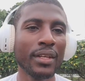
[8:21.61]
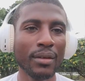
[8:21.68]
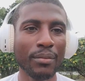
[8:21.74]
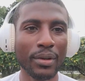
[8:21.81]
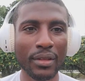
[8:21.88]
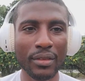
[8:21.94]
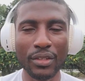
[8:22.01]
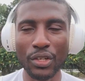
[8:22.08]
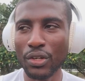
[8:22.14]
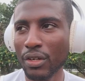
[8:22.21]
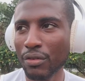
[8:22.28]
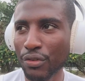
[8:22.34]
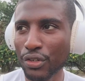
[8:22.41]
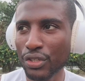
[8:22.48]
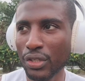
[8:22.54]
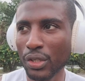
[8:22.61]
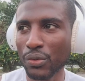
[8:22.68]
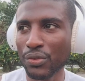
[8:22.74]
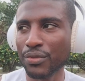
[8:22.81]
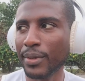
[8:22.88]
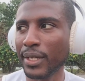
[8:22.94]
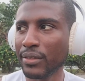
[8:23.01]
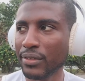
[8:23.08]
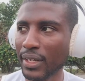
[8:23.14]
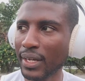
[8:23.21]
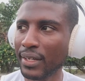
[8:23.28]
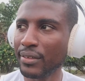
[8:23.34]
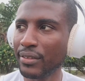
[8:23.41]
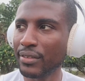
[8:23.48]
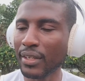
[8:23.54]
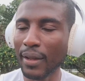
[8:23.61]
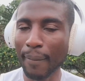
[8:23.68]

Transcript: But the universe knows best, guys.